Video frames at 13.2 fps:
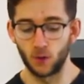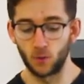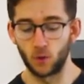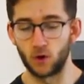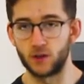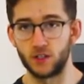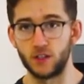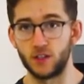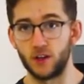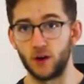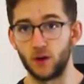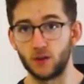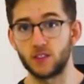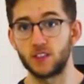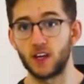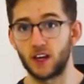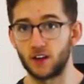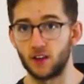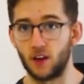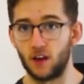were to, you know,
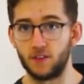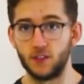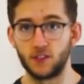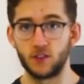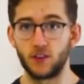cycle off it.